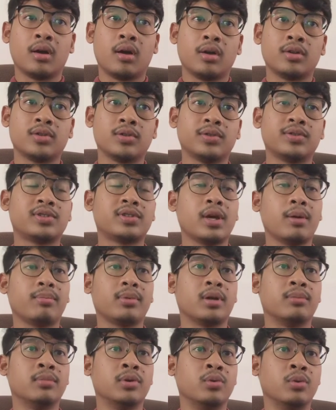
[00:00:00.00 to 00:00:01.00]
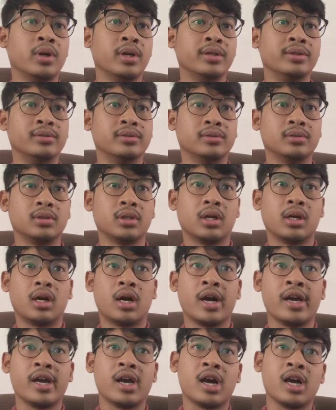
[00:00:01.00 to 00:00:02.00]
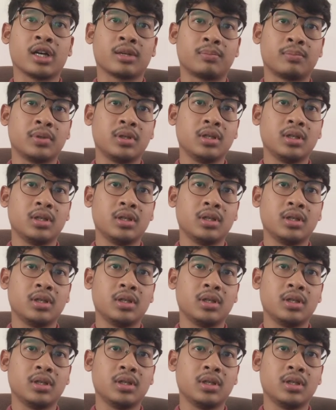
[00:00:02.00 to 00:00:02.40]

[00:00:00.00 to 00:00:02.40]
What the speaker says: So step number 1, IRB